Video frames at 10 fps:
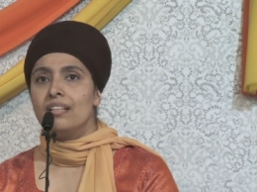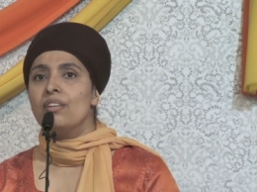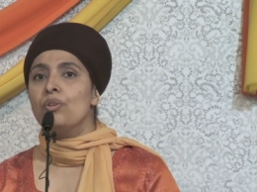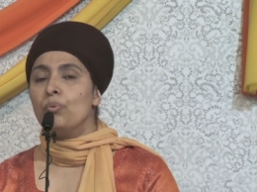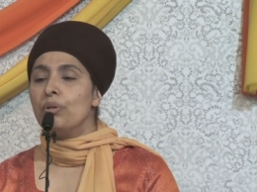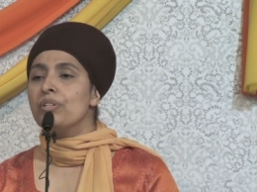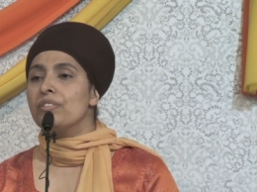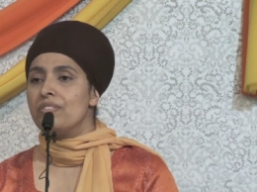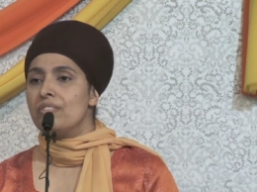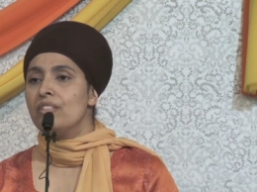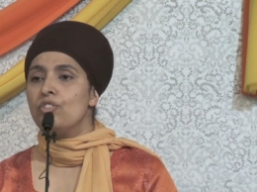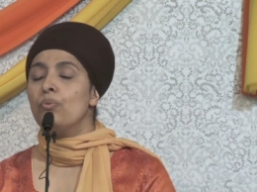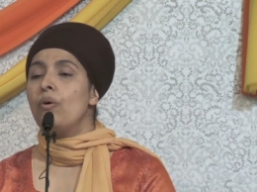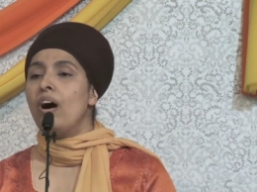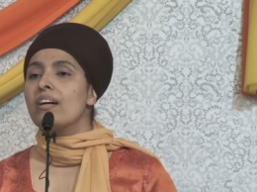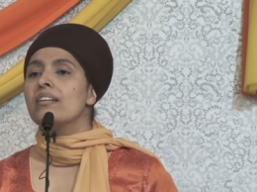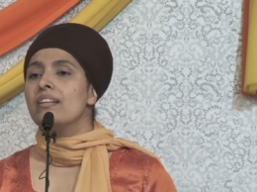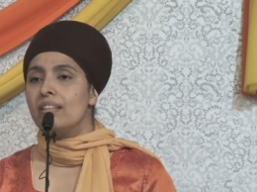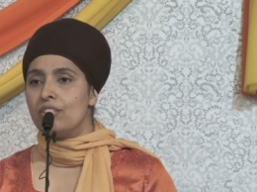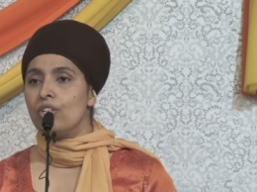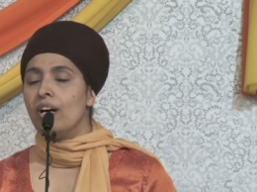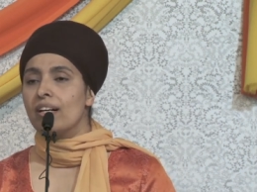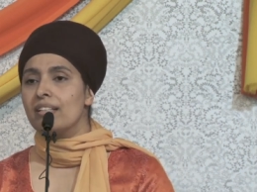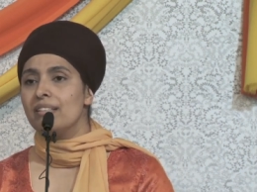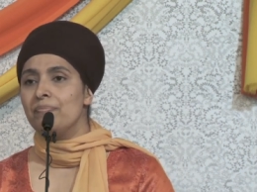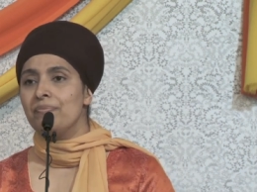the words, to walk the talk.